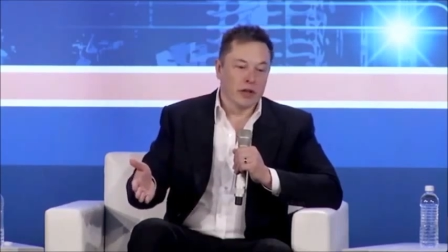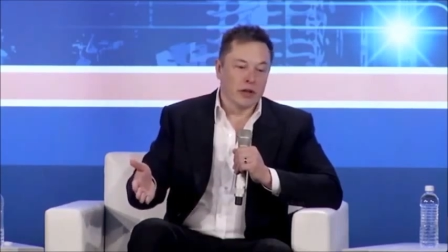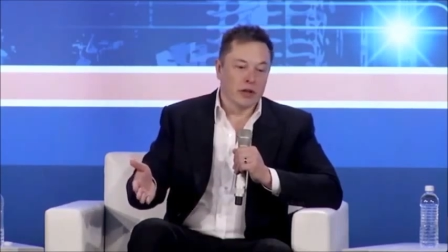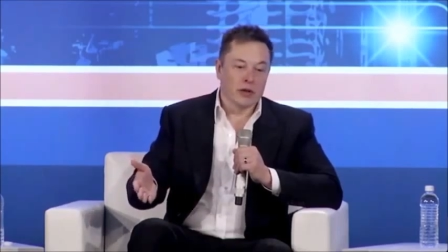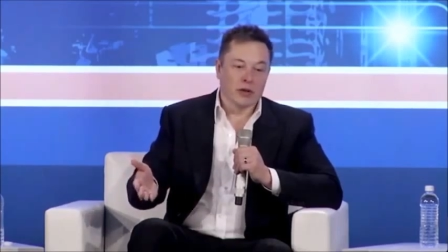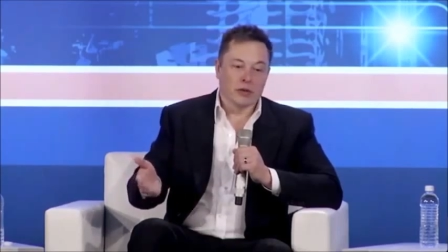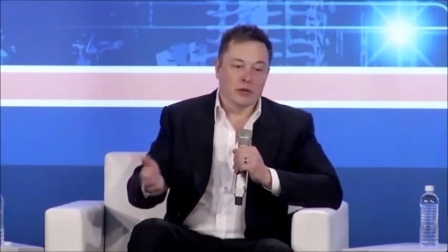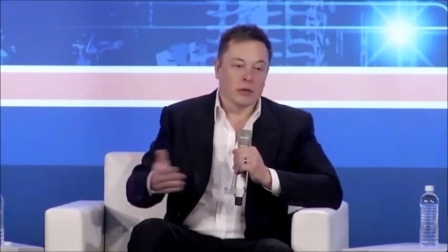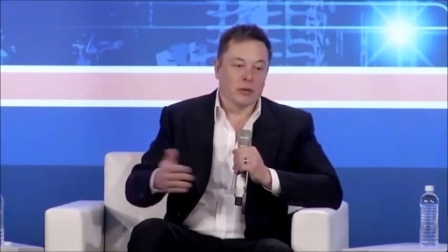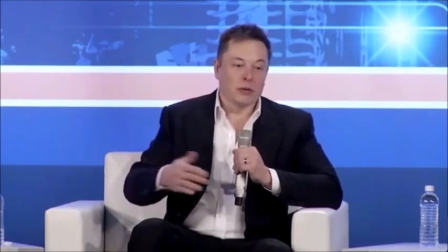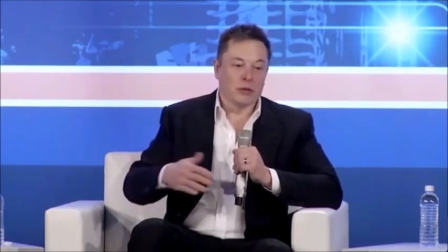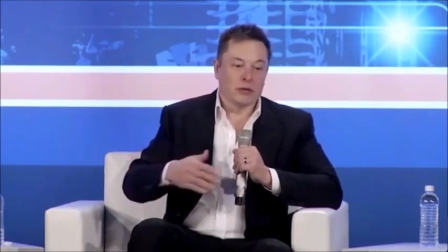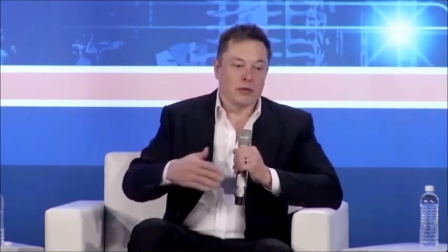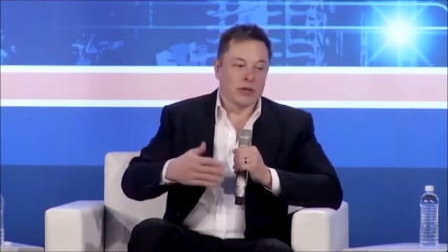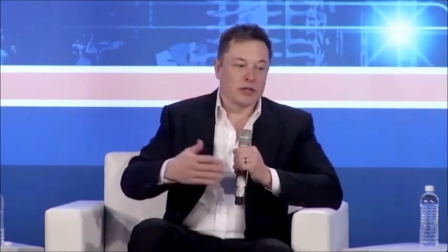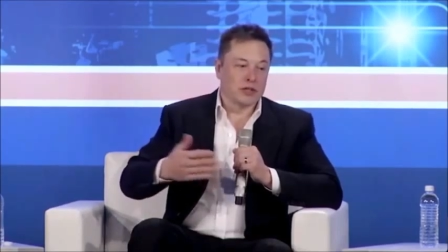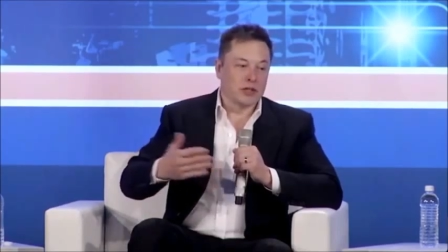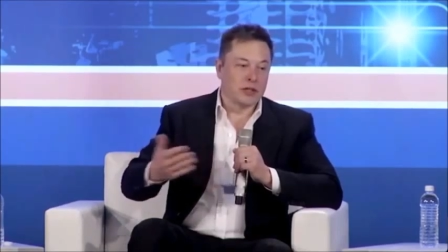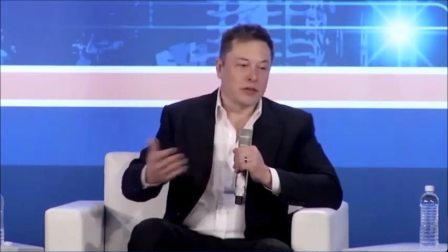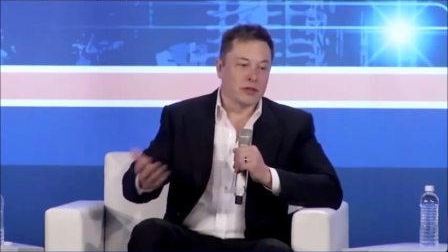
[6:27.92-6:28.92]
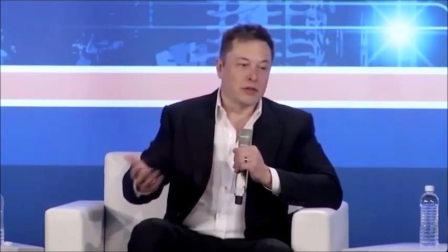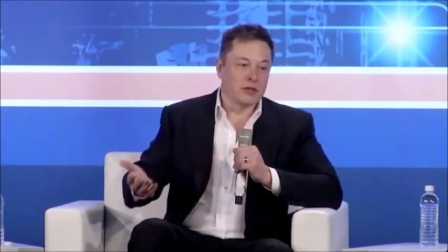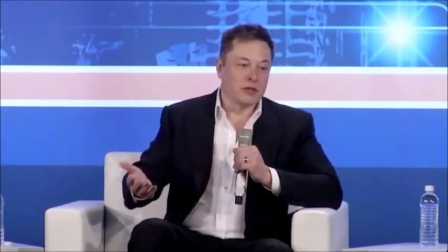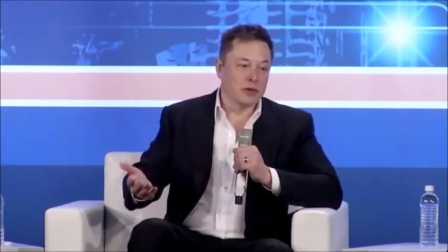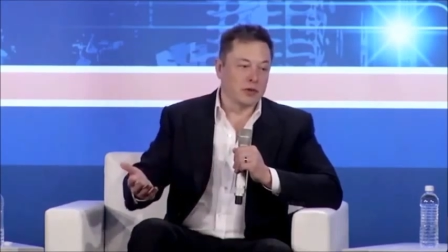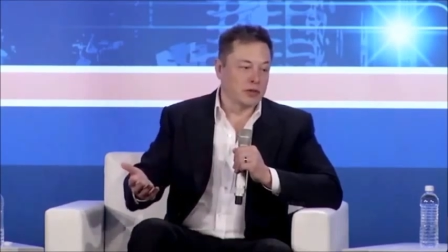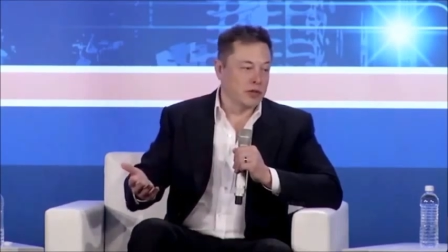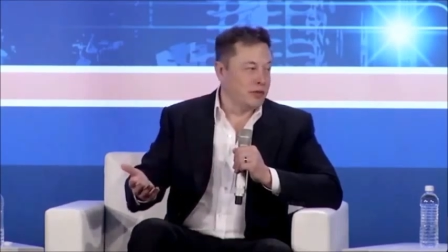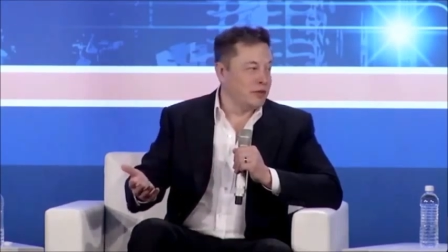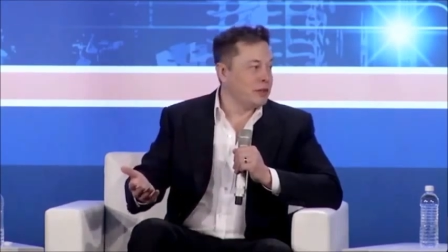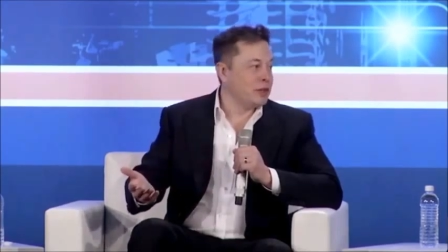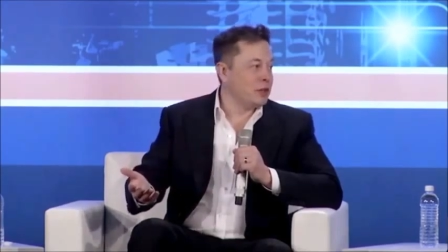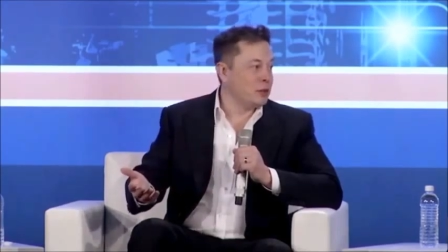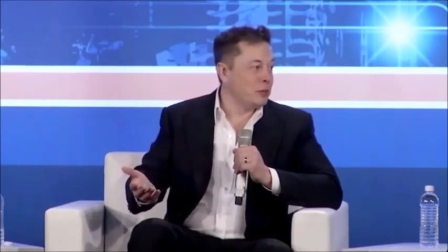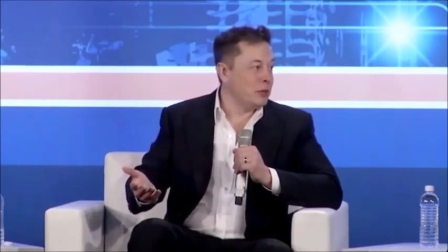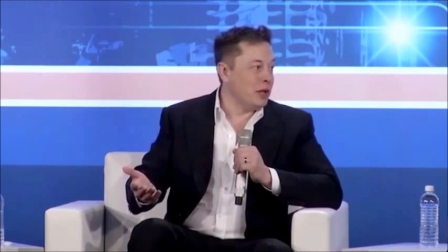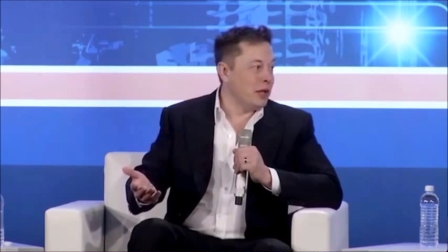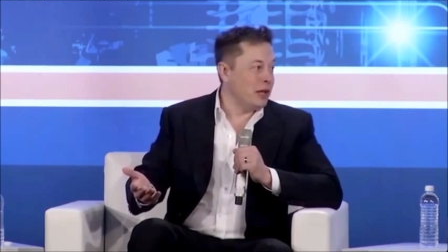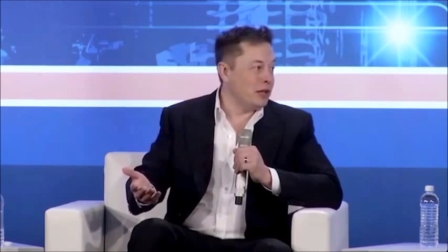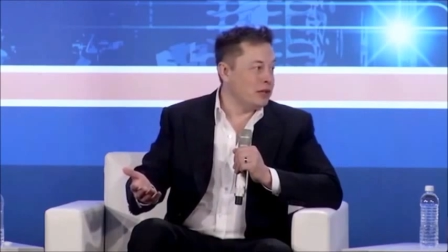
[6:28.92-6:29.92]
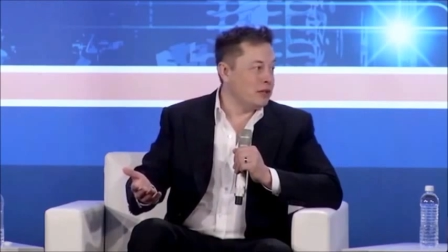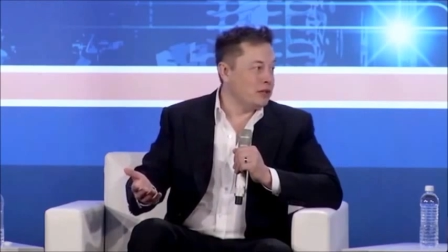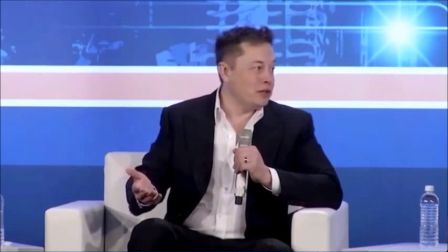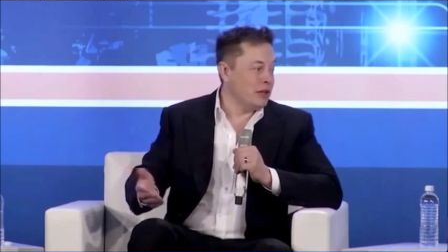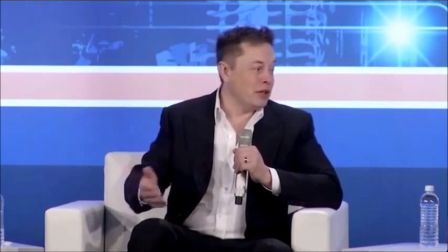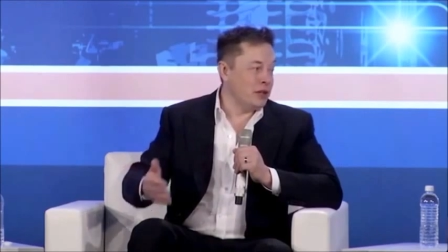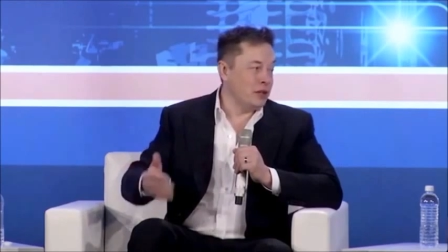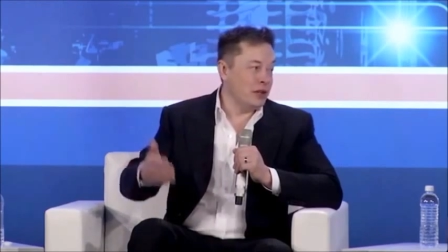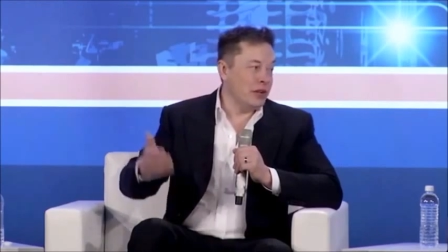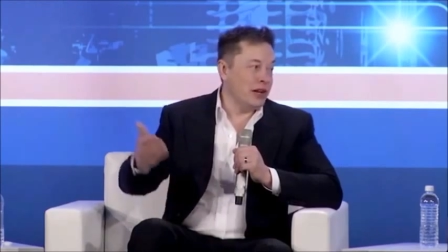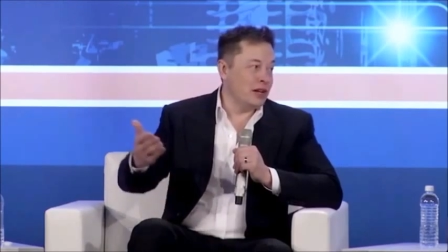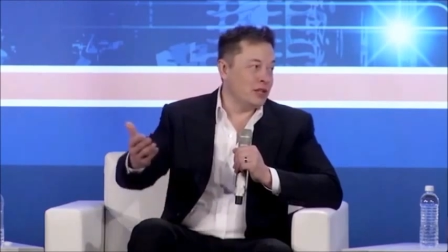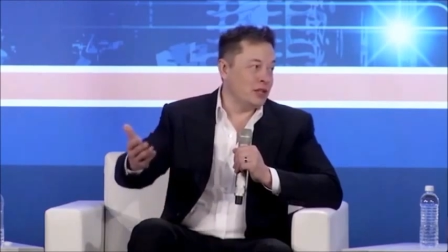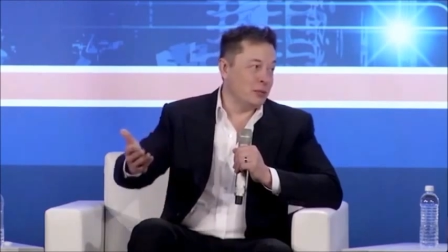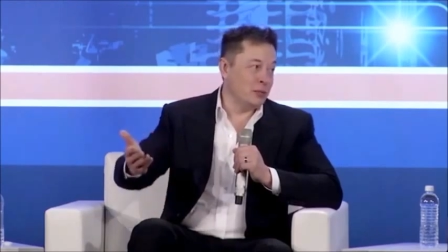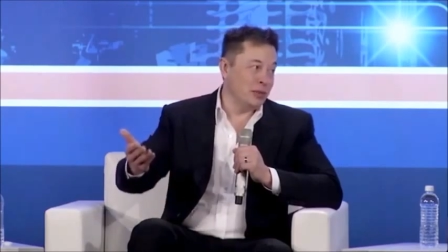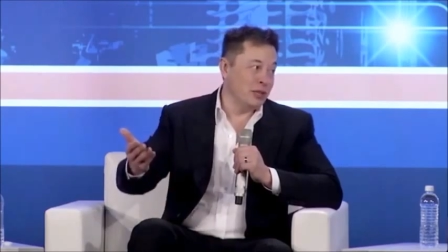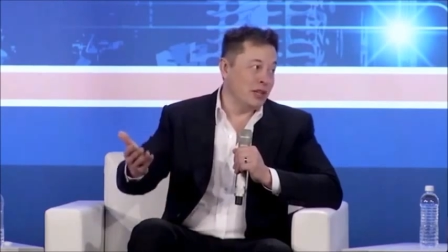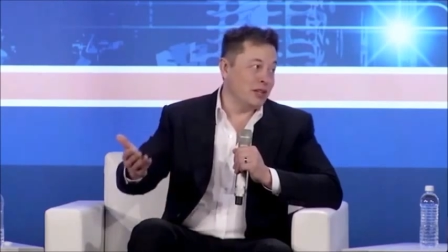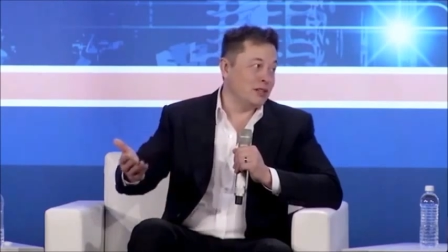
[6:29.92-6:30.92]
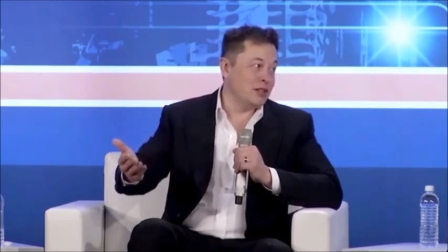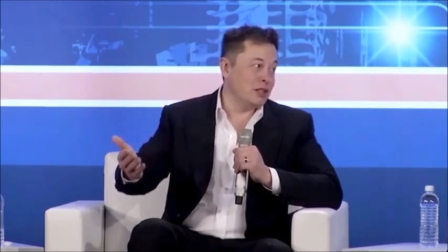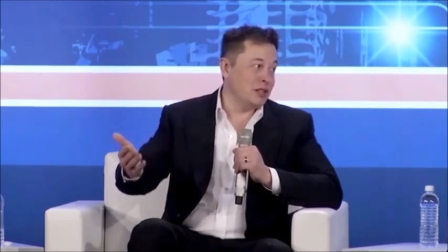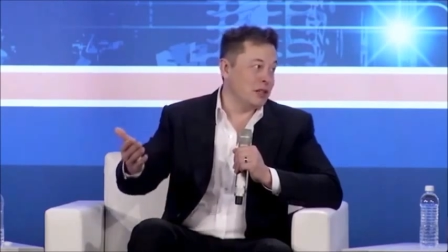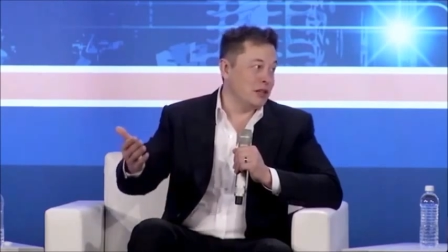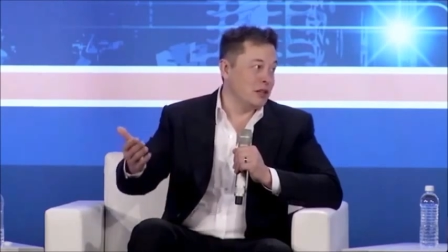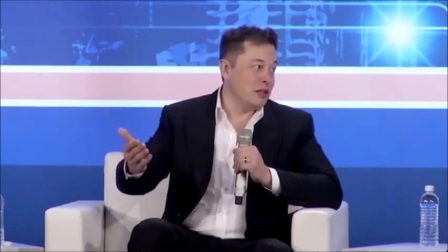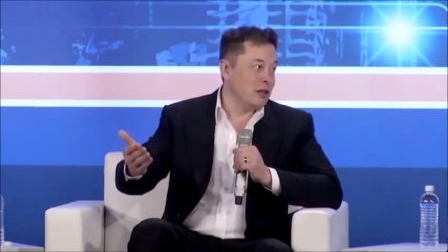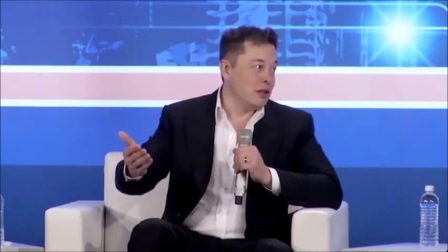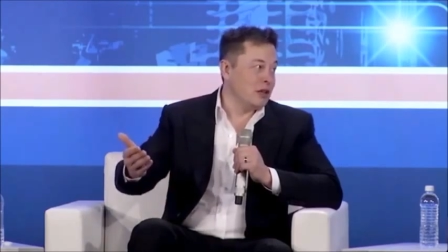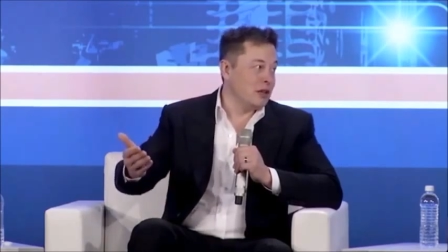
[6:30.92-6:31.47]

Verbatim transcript: -hmm. the, the, basically the most difficult plants, and you could actually potentially